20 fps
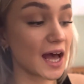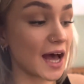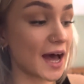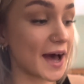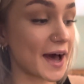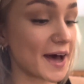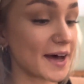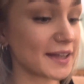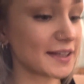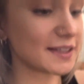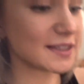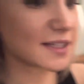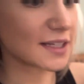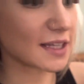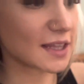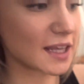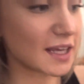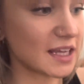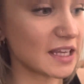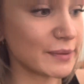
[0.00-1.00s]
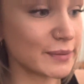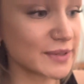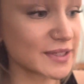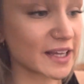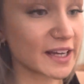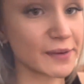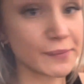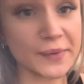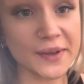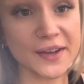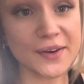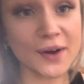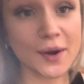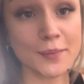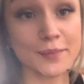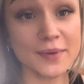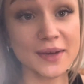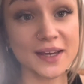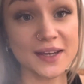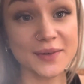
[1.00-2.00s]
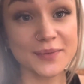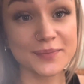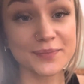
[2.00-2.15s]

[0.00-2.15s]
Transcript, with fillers: and that he was going to be grumpy.